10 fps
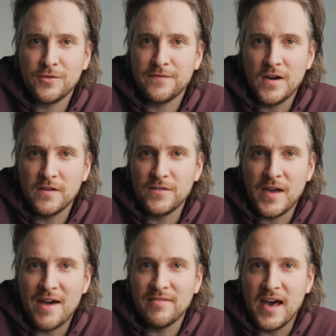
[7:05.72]
on your phone. If you
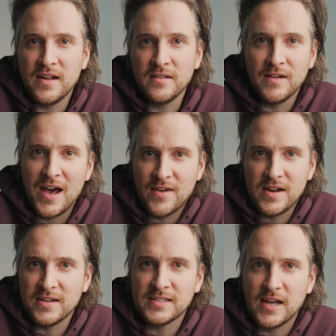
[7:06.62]
have that and you have
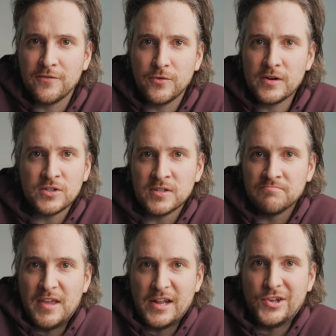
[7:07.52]
editing software, just
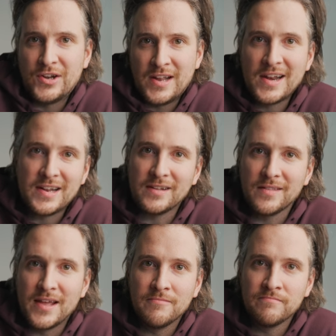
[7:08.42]
get good at editing.
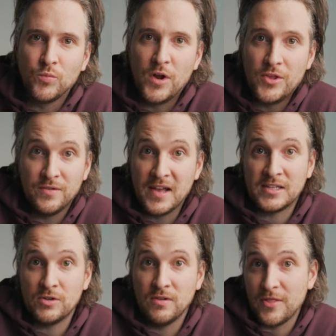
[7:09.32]
And then when you
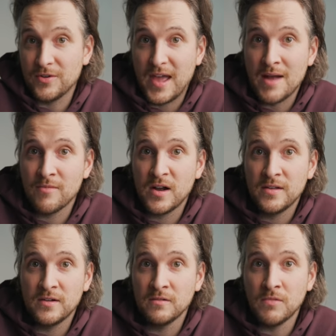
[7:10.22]
get to another camera,
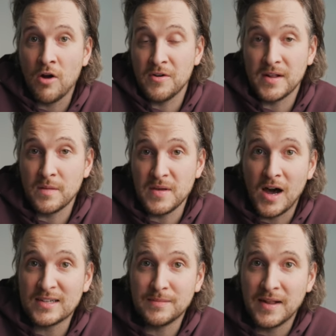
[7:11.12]
you're already gonna be
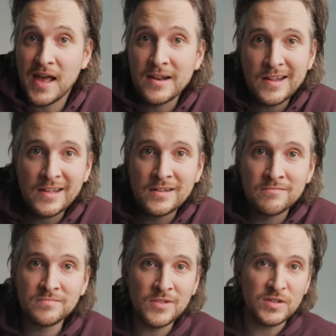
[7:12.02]
awesome at editing
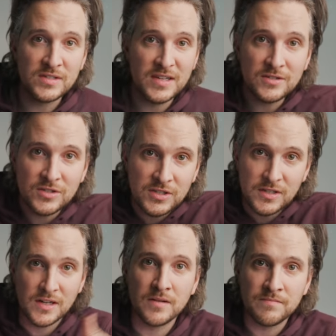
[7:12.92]
and those things are just
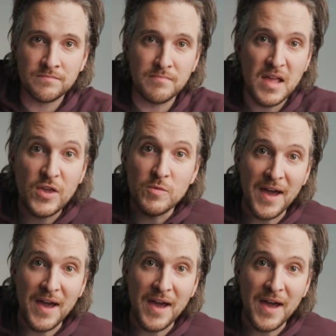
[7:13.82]
gonna make you